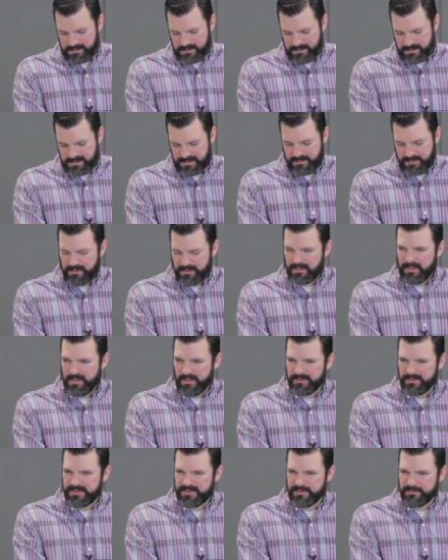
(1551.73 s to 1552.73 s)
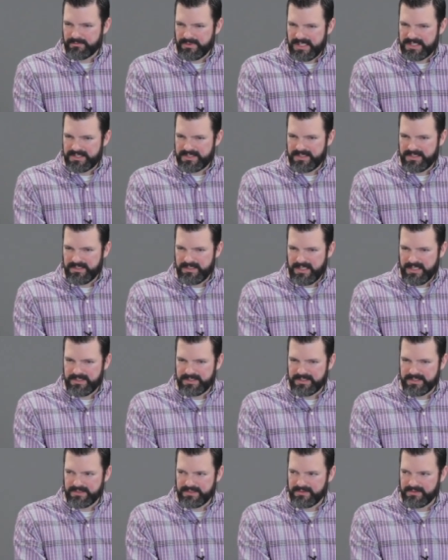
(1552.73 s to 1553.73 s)
So we're called to reach the
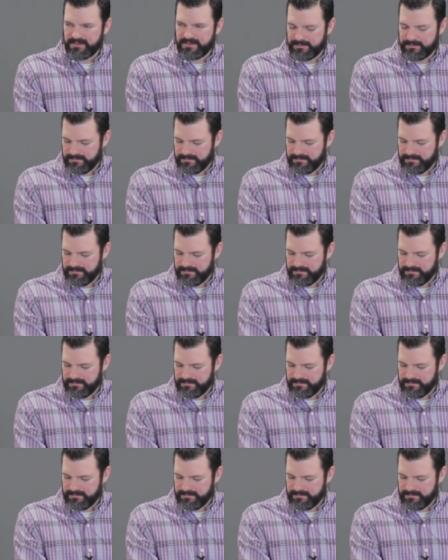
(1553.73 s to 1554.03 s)
nations.